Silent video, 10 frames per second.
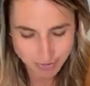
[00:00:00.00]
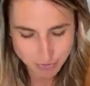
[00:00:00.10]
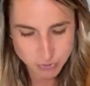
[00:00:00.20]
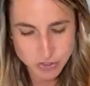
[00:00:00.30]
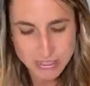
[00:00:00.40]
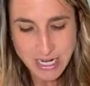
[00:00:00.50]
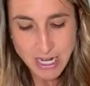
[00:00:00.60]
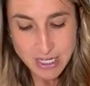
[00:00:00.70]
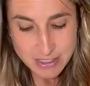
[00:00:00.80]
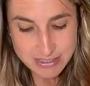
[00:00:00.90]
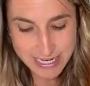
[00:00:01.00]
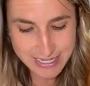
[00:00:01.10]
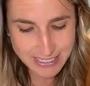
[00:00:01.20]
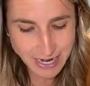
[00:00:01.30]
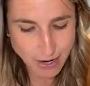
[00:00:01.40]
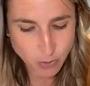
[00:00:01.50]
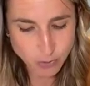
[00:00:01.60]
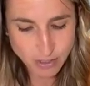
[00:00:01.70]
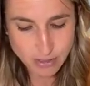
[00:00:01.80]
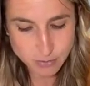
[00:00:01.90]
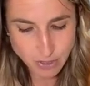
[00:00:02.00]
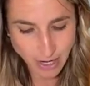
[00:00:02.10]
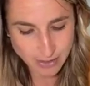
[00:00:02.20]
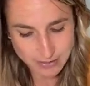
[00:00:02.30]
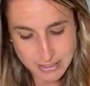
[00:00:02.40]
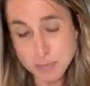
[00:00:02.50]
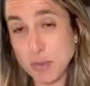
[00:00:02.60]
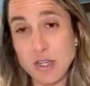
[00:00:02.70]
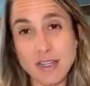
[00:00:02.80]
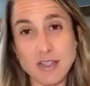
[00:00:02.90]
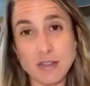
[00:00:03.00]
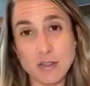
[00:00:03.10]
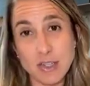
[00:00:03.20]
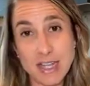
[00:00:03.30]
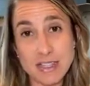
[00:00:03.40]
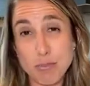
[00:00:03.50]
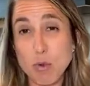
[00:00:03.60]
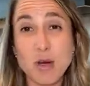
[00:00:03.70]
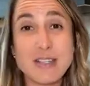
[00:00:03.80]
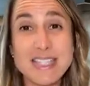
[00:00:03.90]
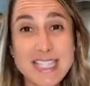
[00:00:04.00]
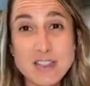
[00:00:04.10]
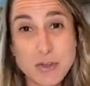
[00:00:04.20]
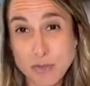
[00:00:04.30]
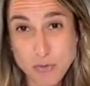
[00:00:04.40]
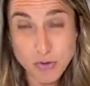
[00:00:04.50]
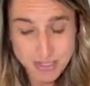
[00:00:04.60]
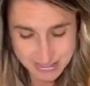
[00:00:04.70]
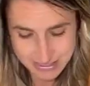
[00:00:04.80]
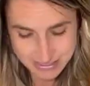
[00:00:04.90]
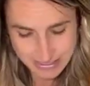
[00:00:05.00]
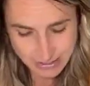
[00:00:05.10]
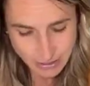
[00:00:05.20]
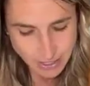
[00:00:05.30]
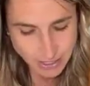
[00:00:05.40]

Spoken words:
So just take it out, and I like to put it in a glass Tupperware because this you can freeze easily.